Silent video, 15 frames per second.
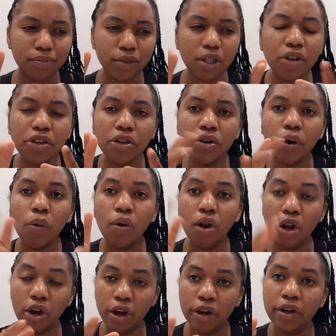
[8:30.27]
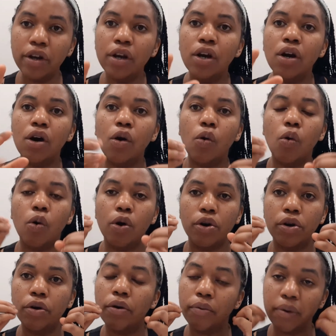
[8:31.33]
learn or
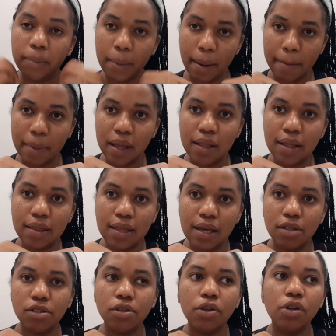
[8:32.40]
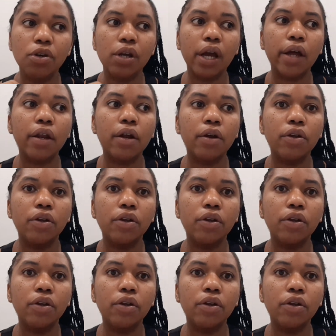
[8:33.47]
remember the things. So you gotta